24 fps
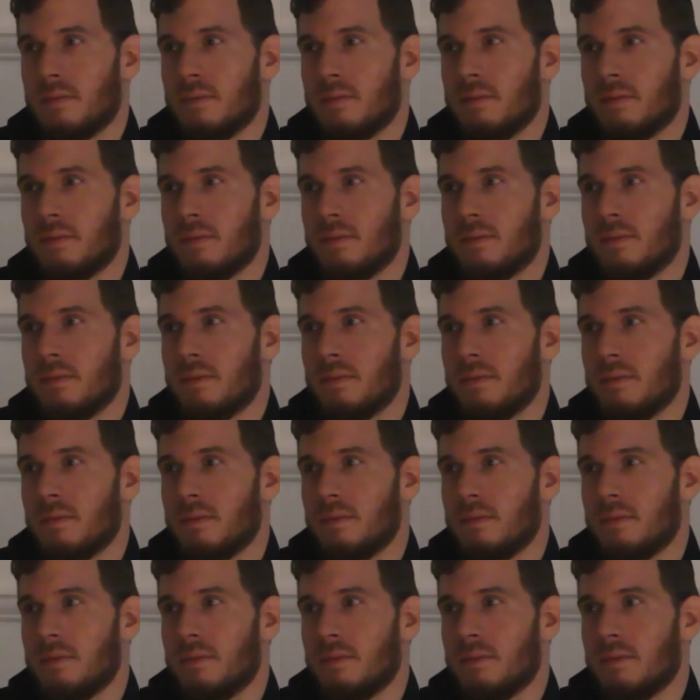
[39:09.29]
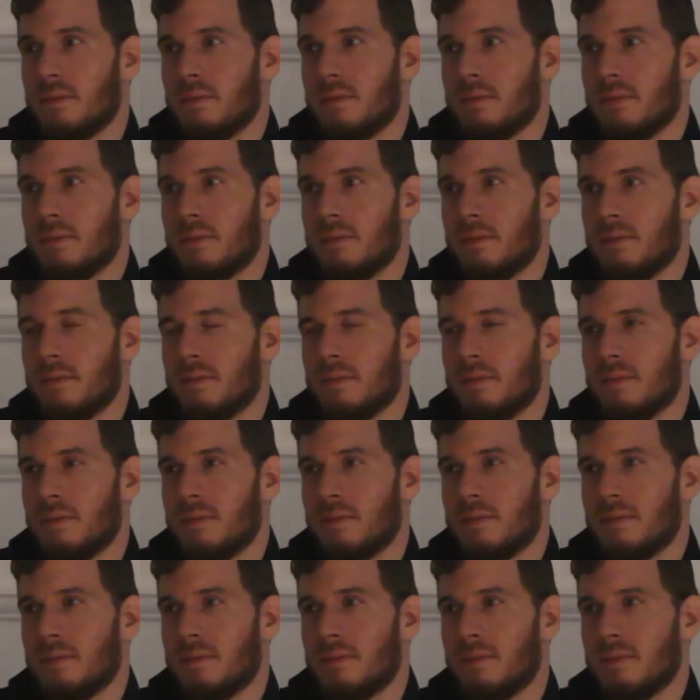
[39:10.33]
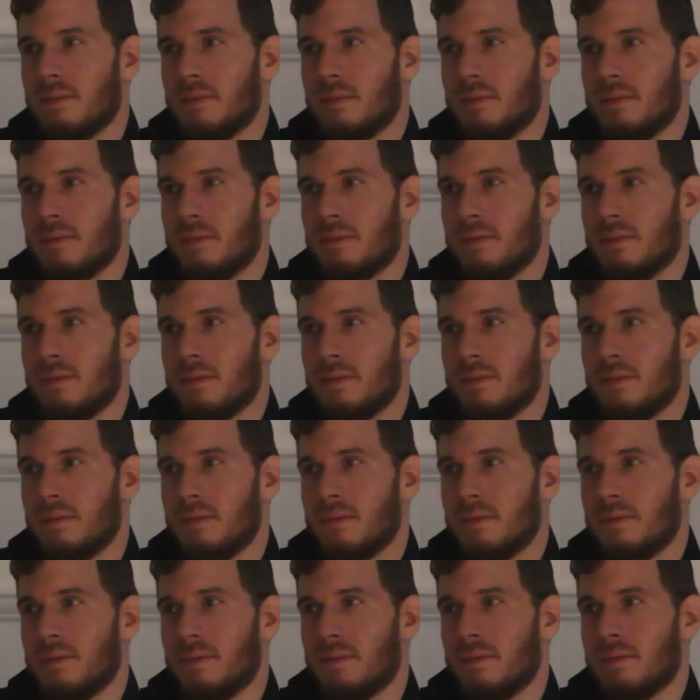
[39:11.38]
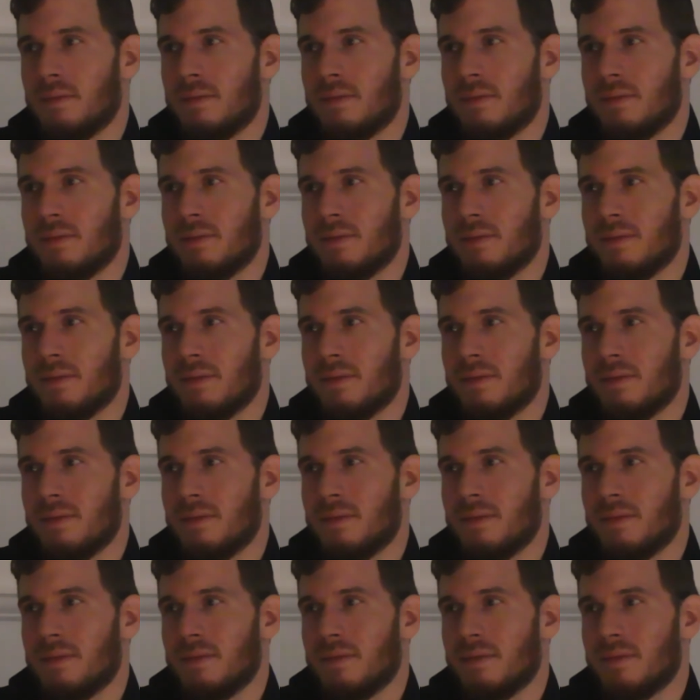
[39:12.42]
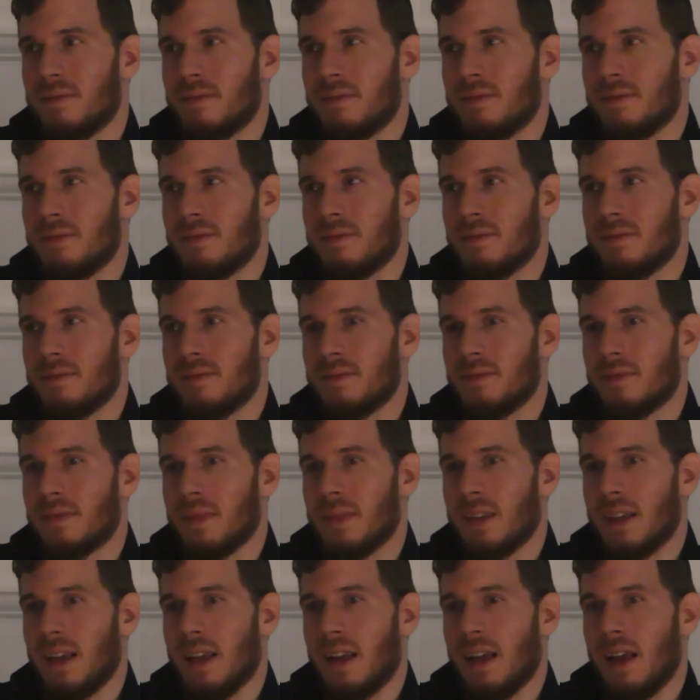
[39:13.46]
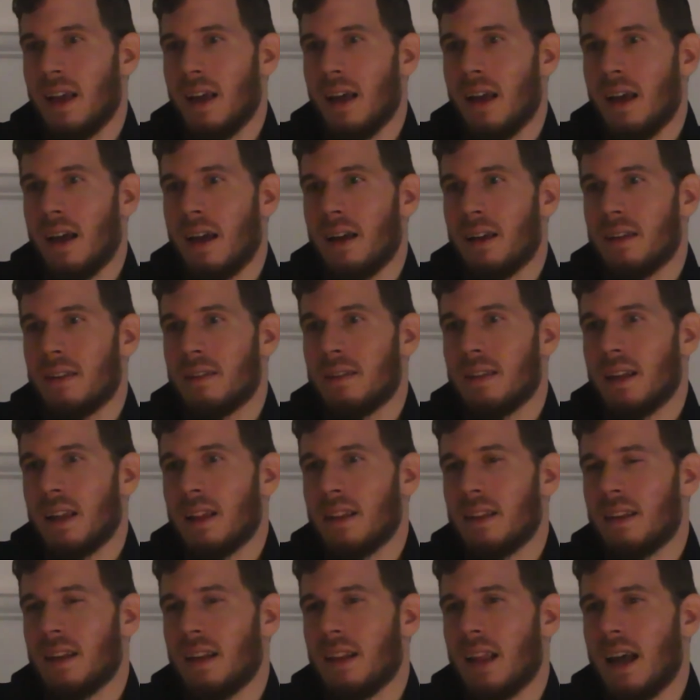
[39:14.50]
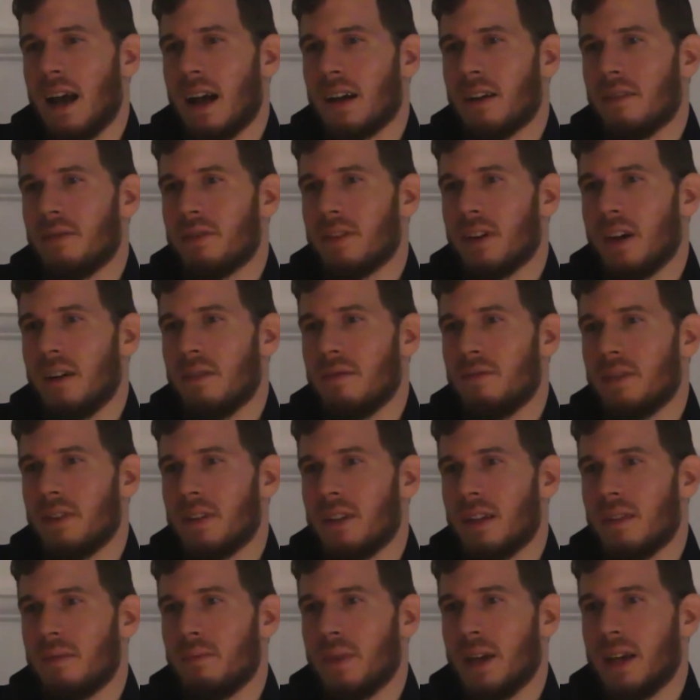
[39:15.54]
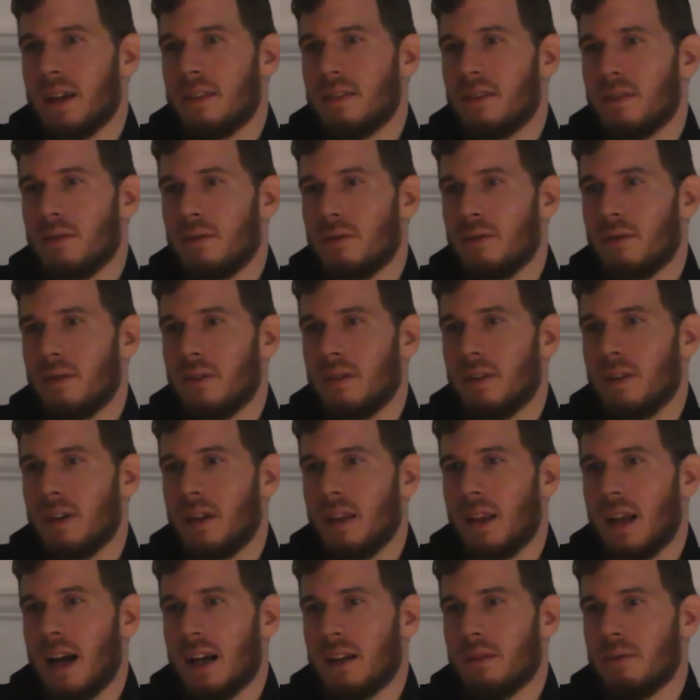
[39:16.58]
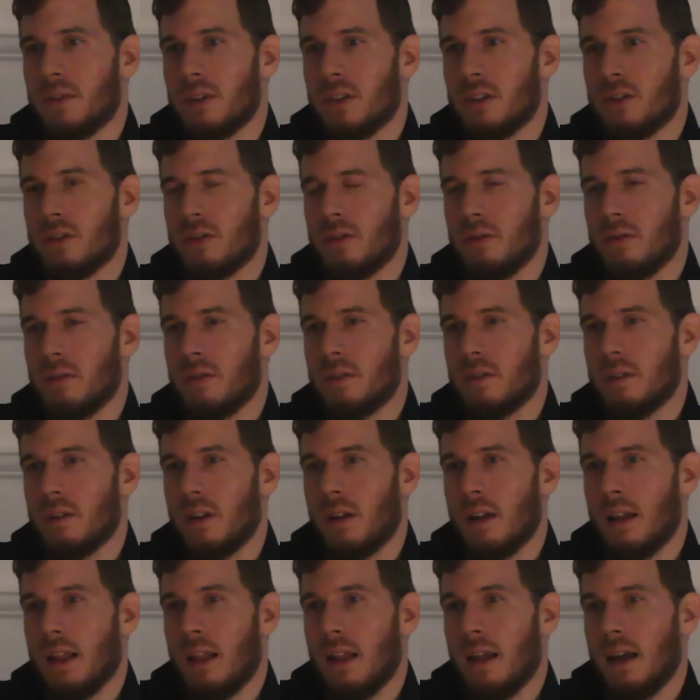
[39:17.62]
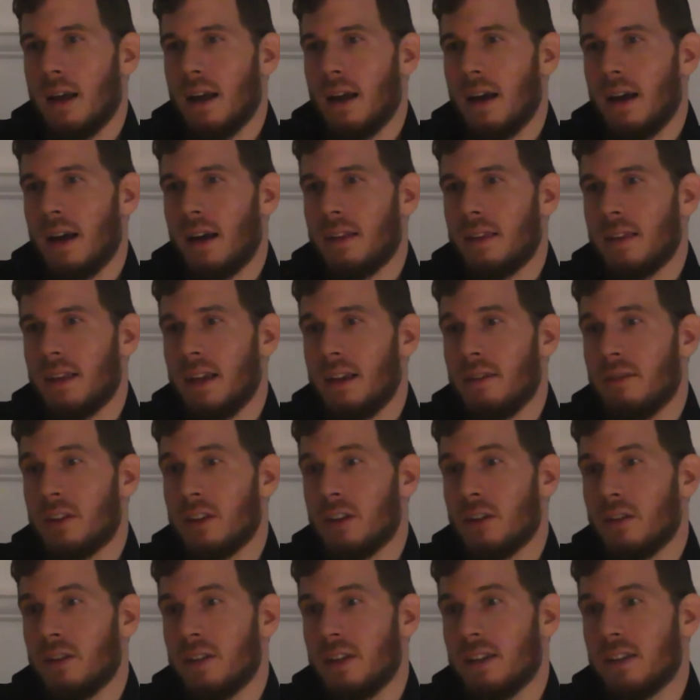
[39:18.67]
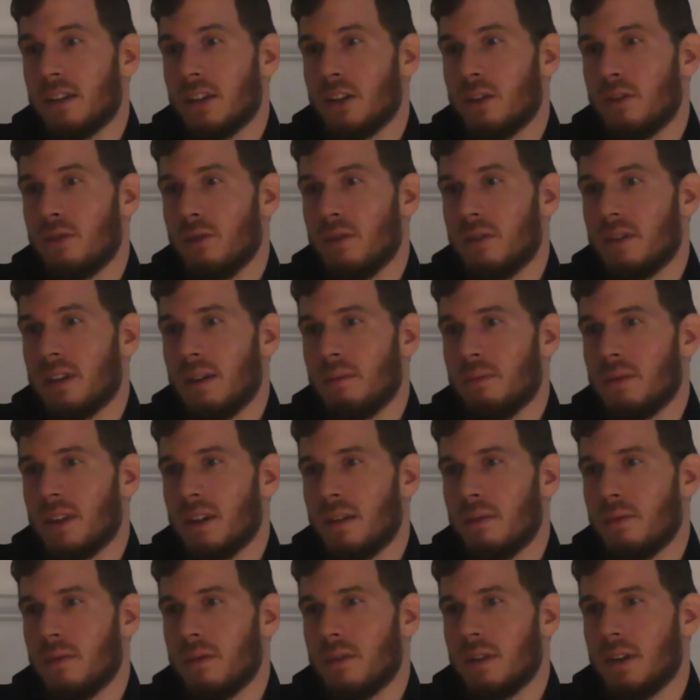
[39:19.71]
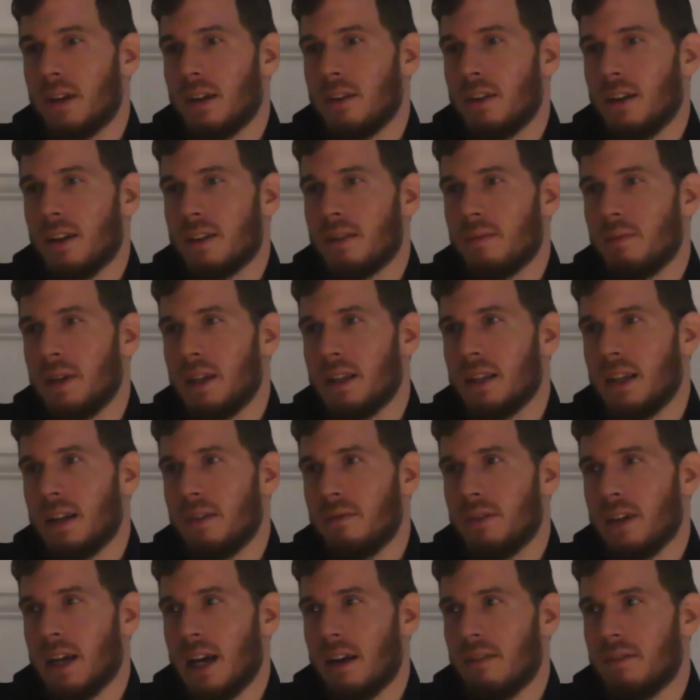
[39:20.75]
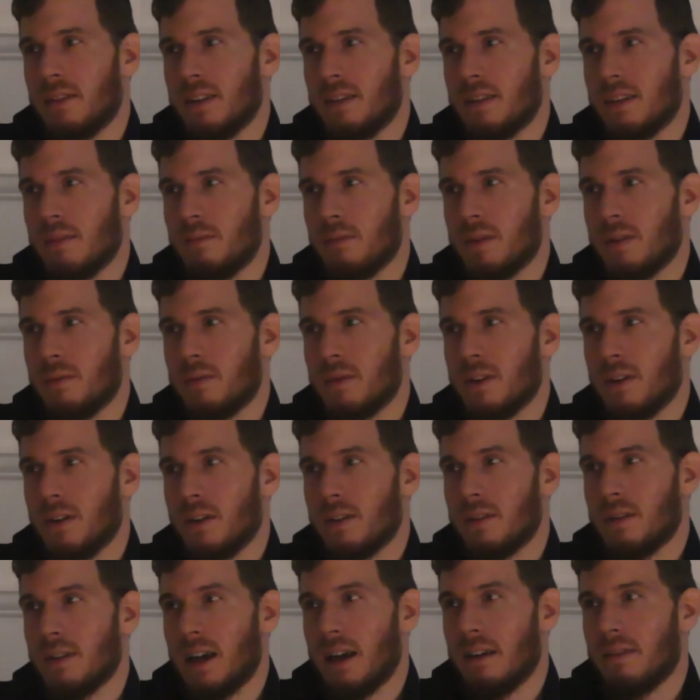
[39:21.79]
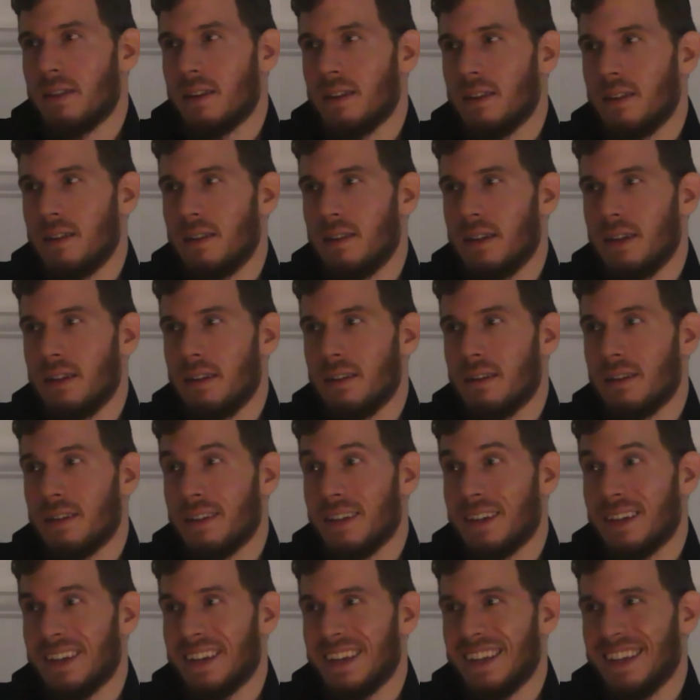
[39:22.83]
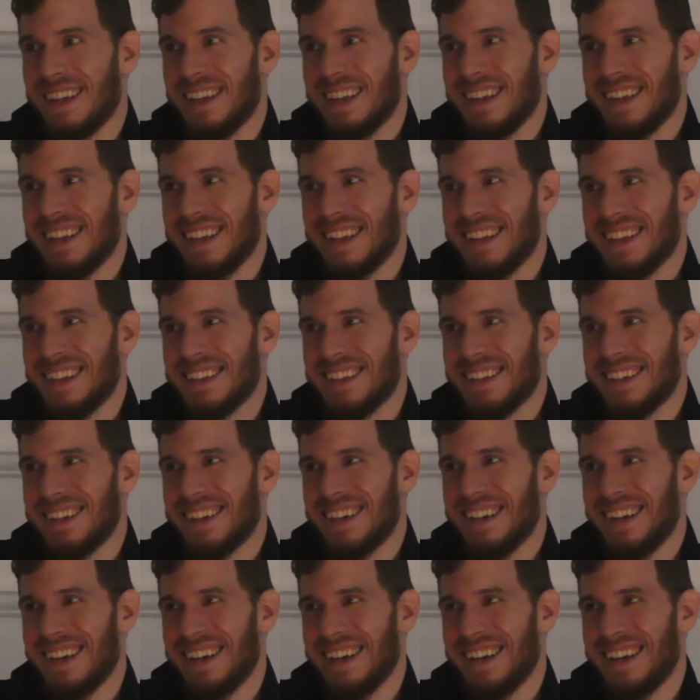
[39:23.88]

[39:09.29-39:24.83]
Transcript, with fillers: way we know the truth is if we know we're not comfortable and unconfident. It's not the lack of comfort that makes you aligned with the truth. And even though these are two symptoms, it doesn't mean that if you have the symptoms, you also have the disease. So